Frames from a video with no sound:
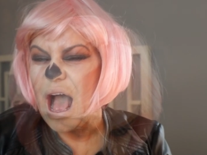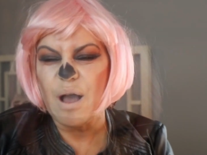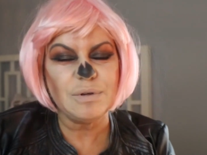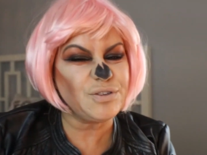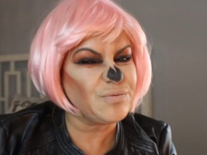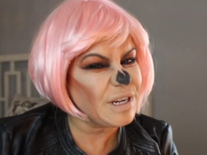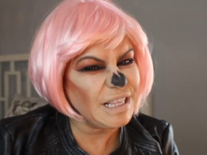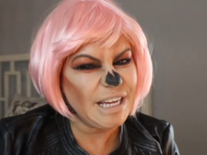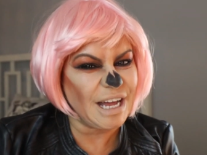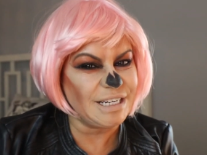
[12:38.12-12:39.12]
I was
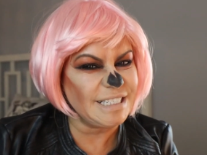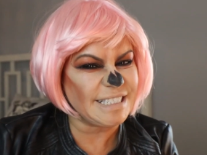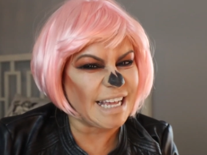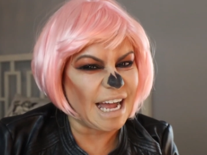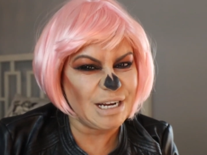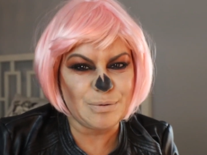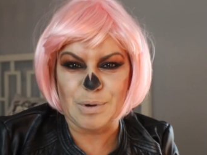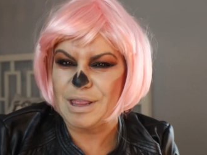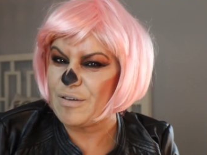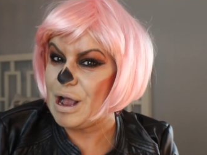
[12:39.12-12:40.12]
really undecided
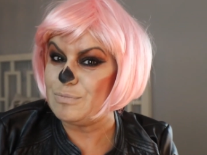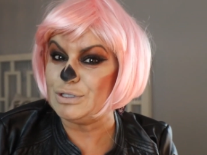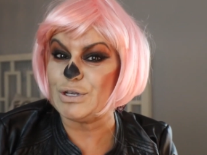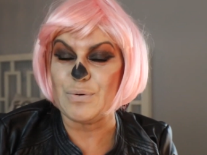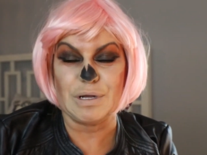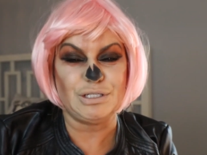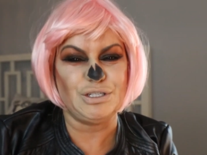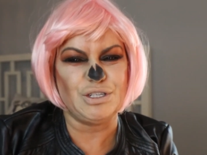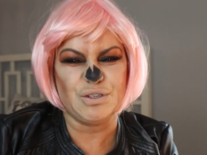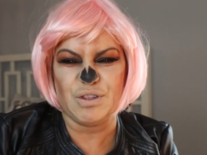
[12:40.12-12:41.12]
whether I was going
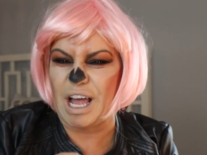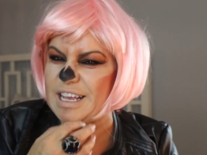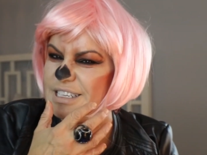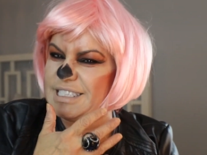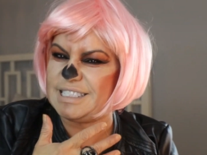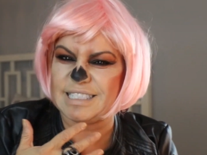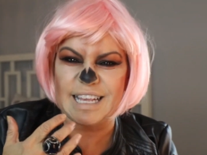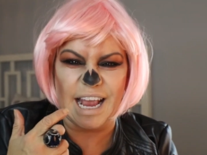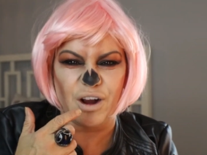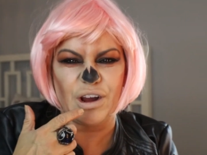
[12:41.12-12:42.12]
to do like a
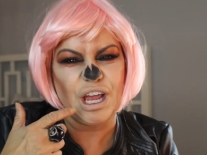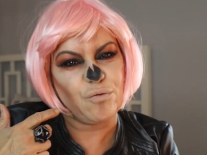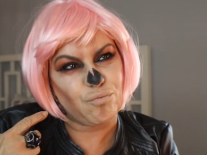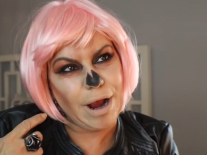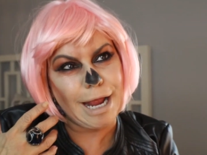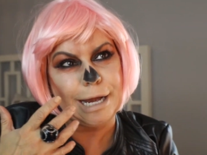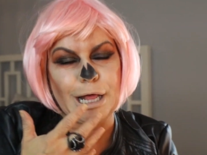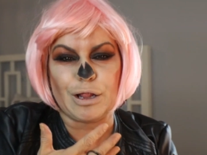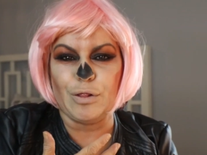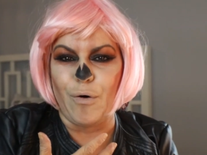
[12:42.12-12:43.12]
scary red
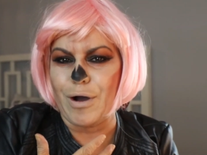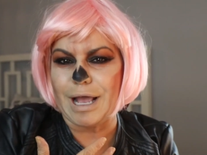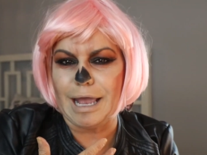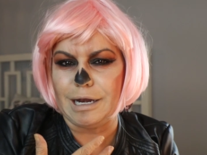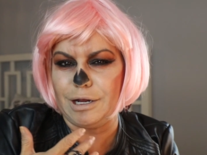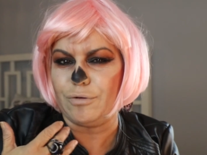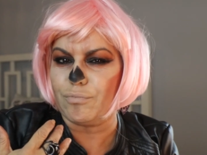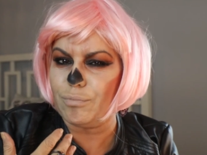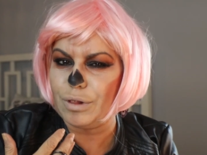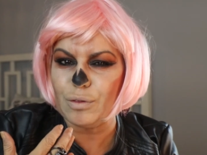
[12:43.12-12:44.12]
elongated
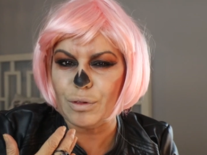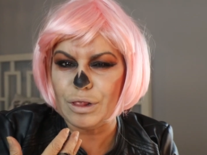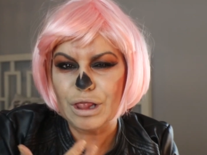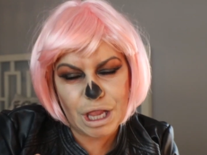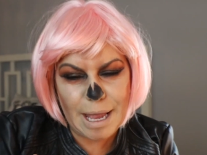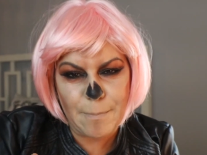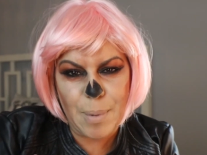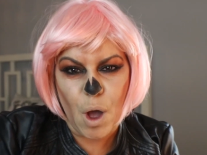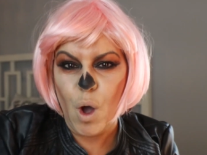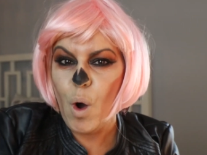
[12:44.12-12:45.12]
lip
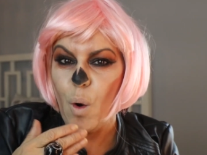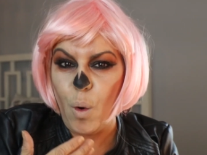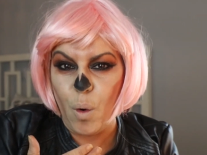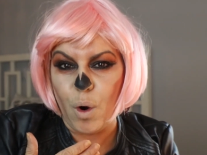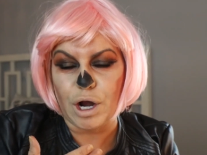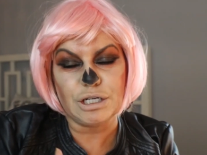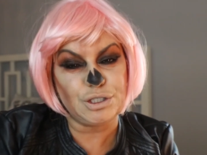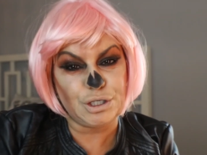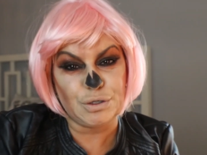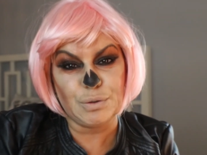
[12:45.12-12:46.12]
or
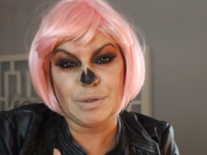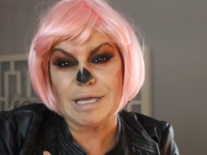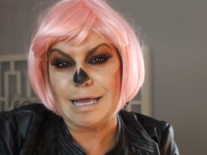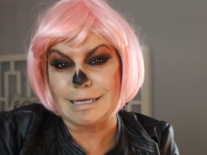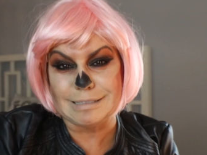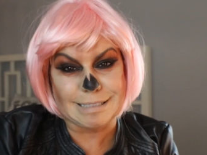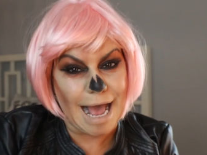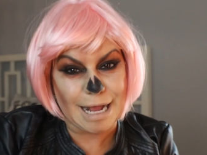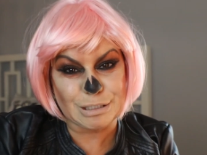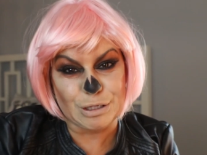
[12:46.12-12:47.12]
do the
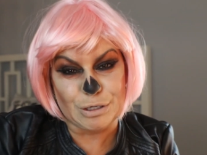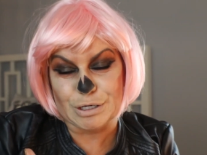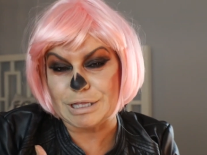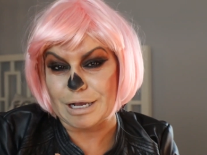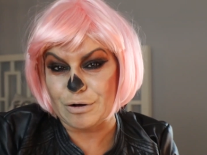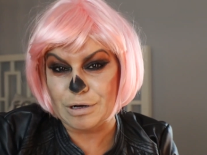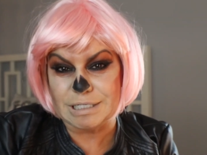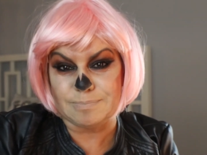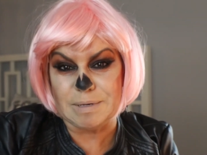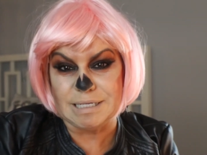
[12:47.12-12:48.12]
exact look that
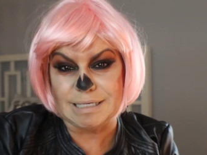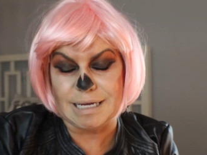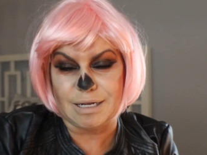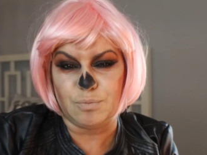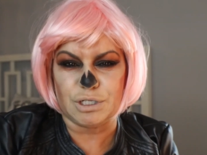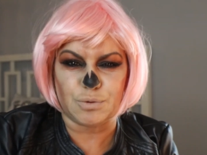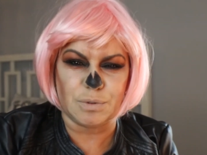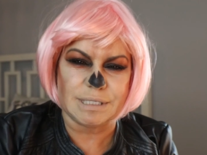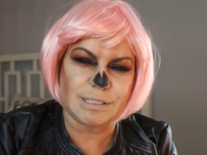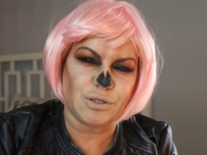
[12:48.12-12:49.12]
Chrisspy did, which
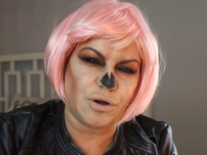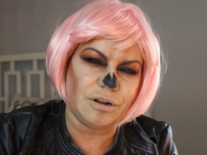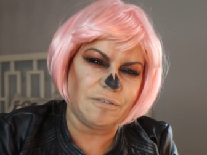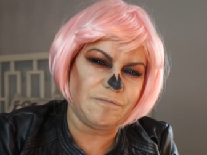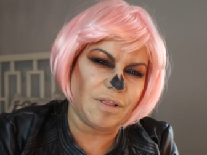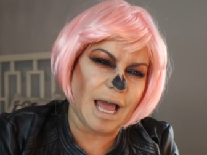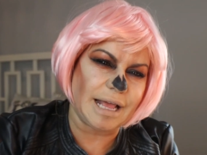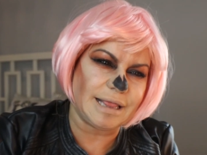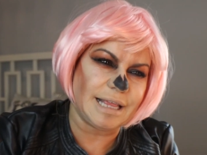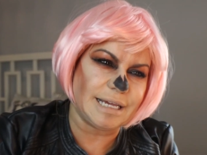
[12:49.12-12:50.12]
was sort of
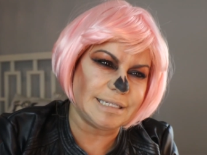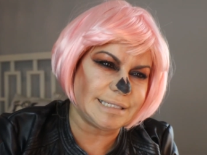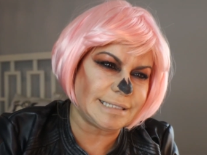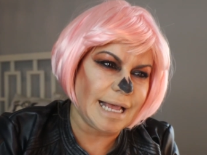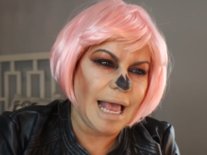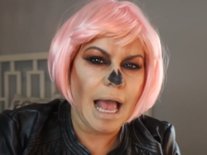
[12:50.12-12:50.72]
like this